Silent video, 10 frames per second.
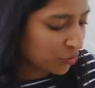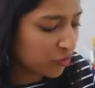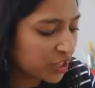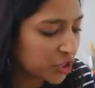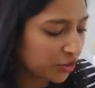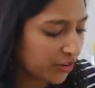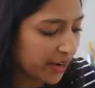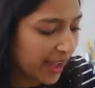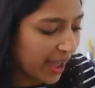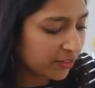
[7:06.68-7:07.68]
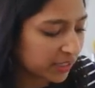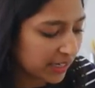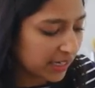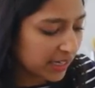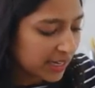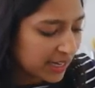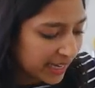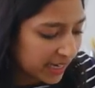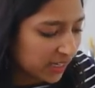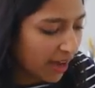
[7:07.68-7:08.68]
sort of feature very heavily
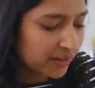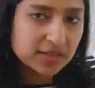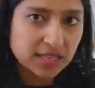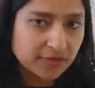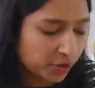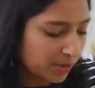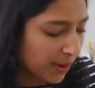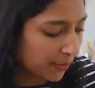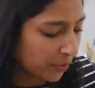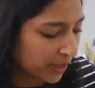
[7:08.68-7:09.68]
in a lot of savory